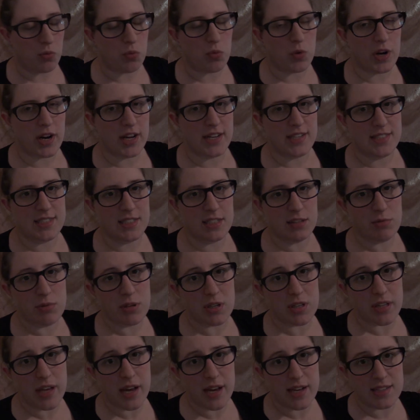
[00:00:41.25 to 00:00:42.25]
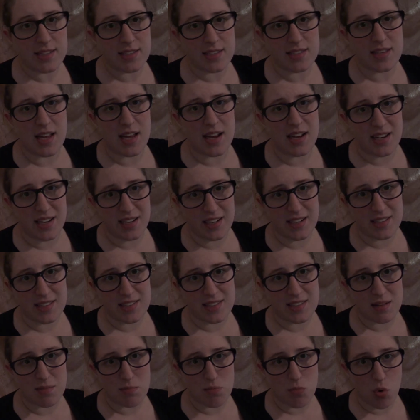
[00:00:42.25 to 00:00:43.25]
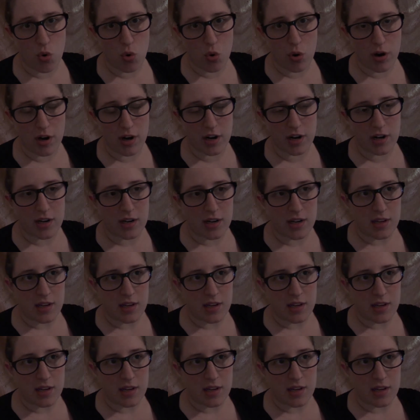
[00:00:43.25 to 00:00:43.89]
What I did realize is I needed some more